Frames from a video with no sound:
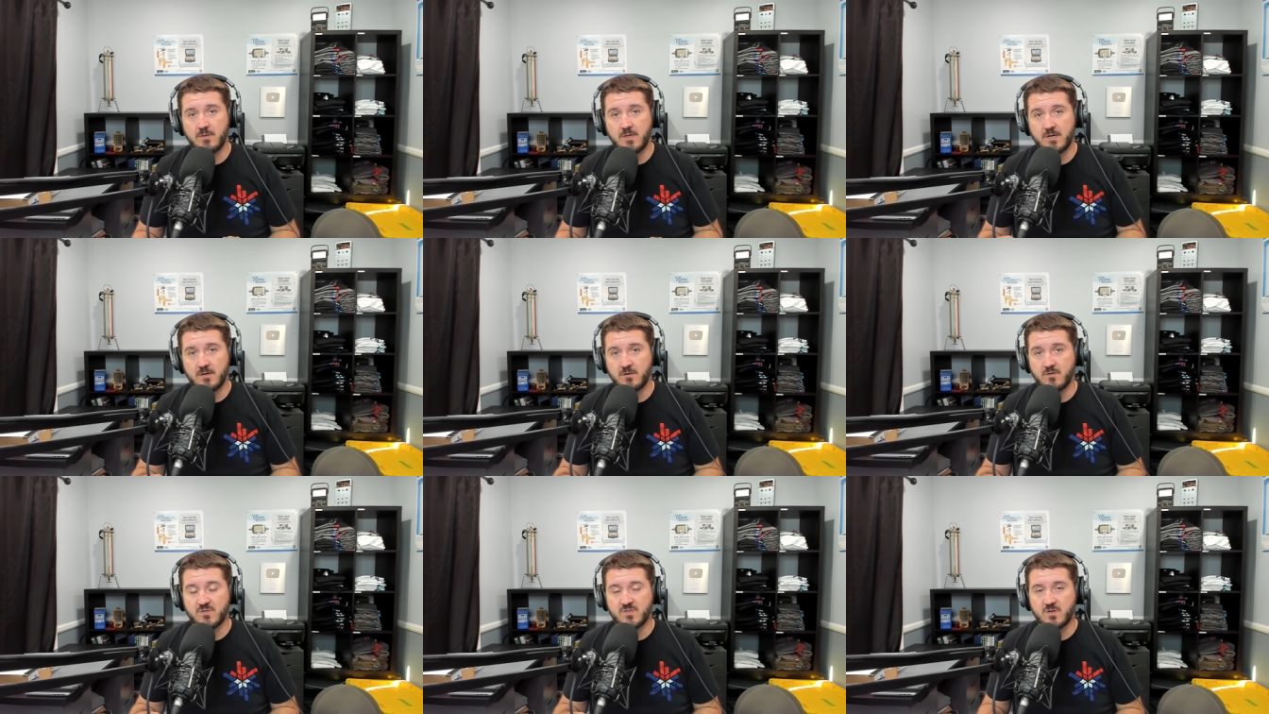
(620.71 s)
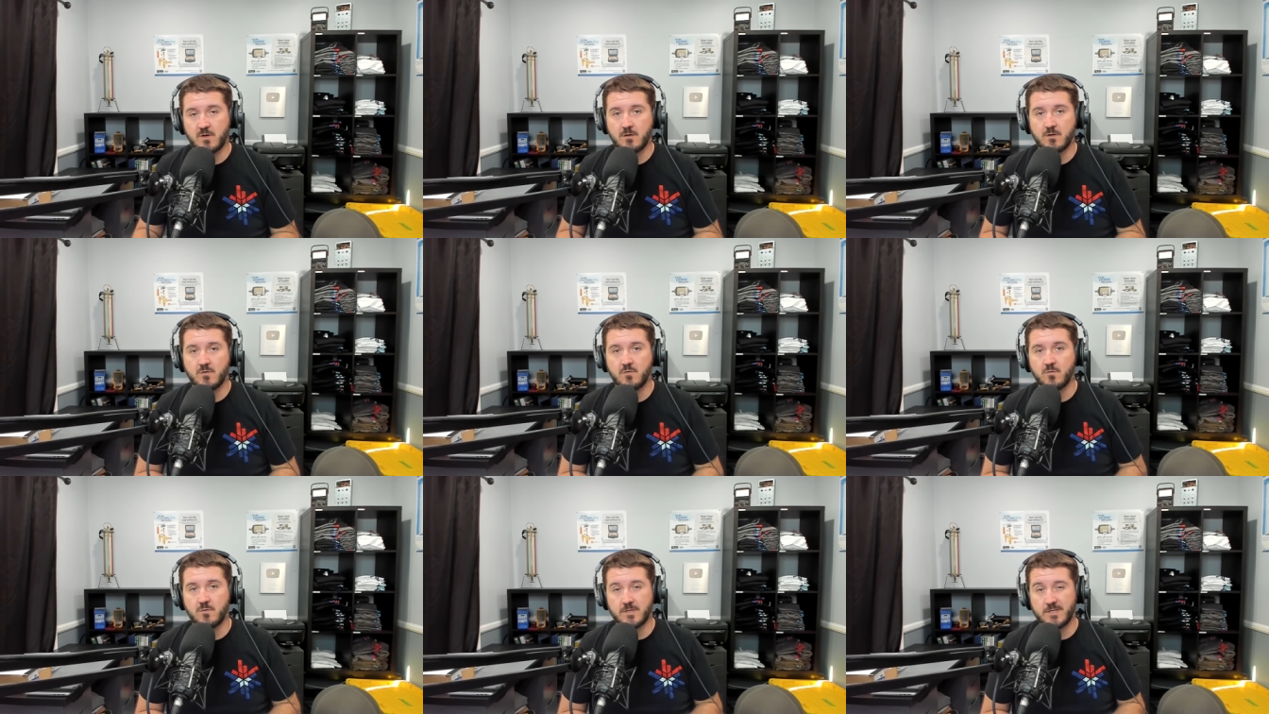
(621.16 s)
Then it'll
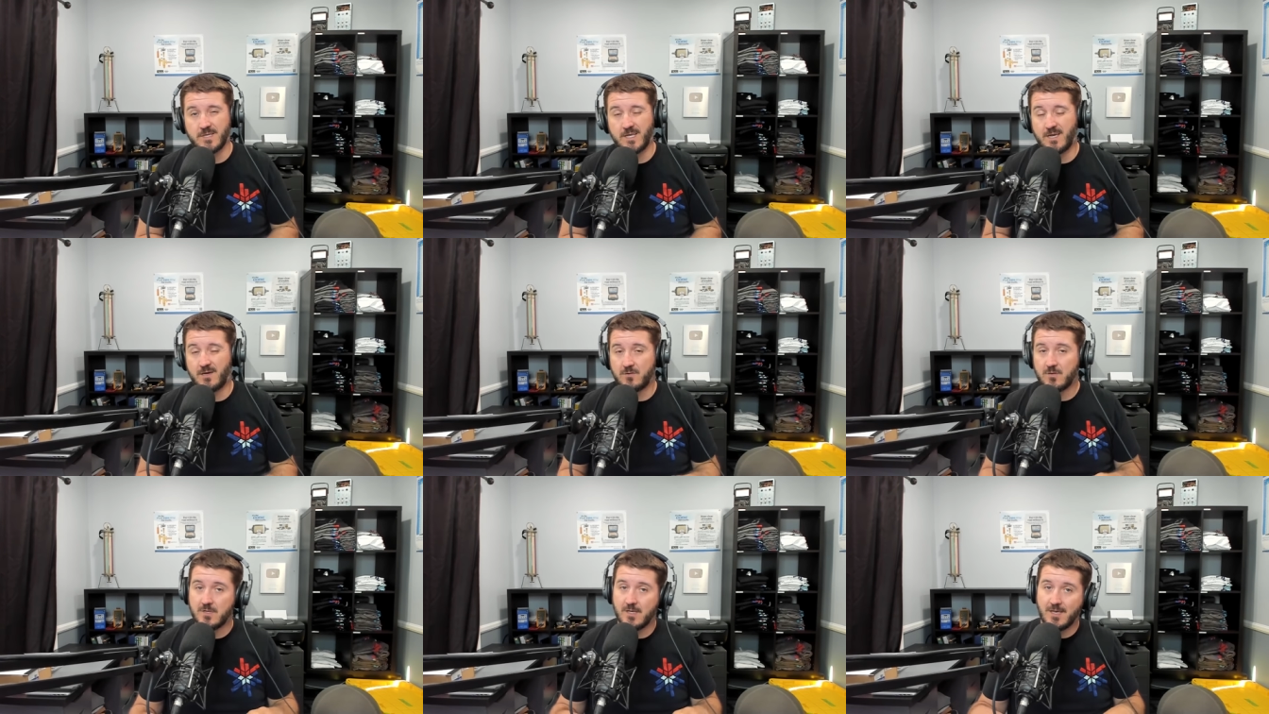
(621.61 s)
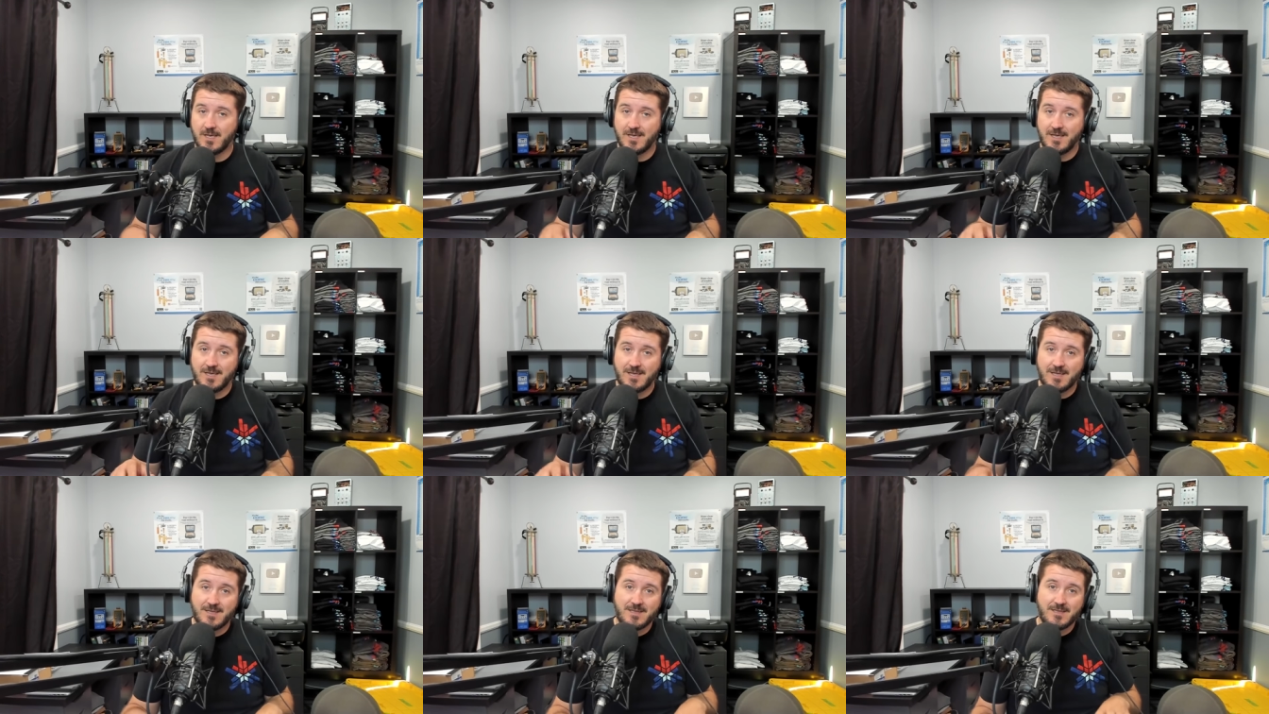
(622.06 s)
start cooling down.
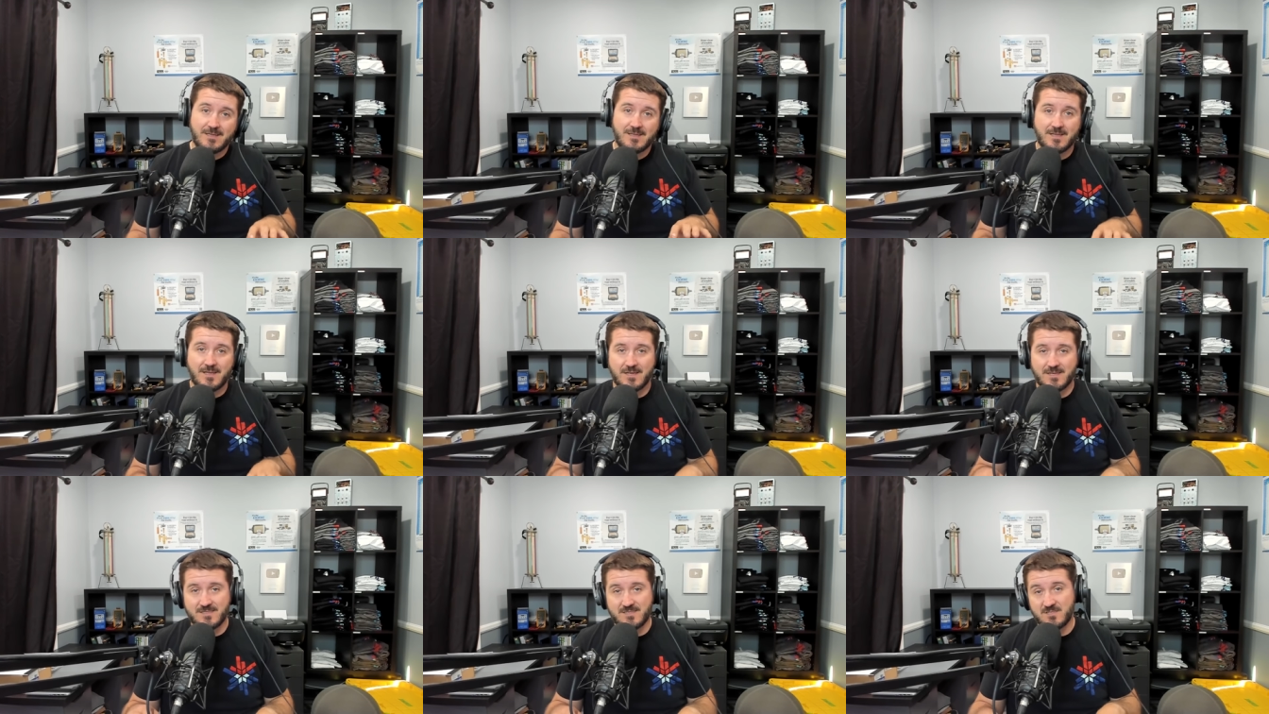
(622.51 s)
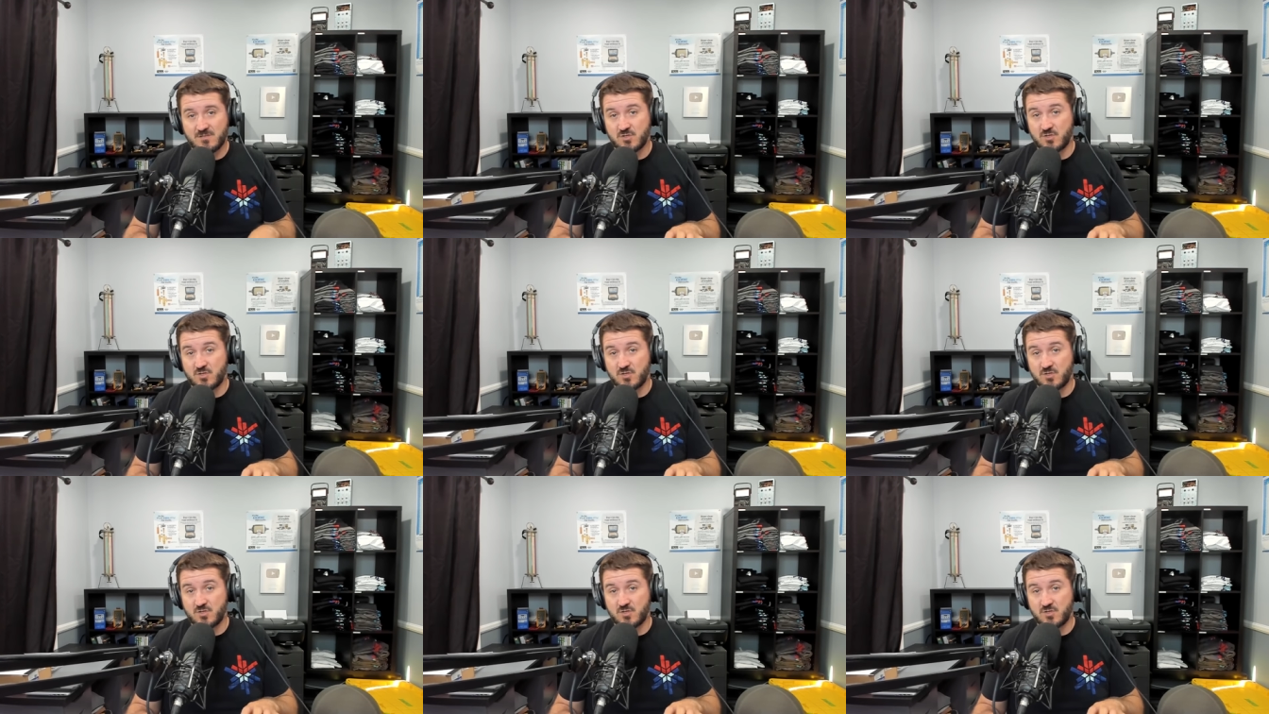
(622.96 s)
Uh,